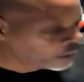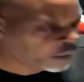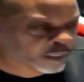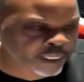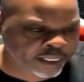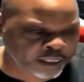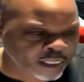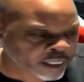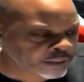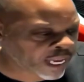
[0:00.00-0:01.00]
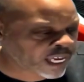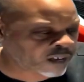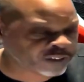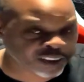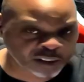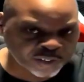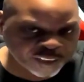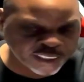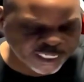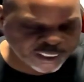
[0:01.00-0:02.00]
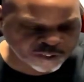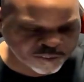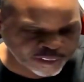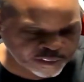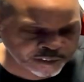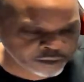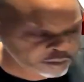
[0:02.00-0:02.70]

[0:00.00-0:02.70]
Okay, I have to tilt the cage right here.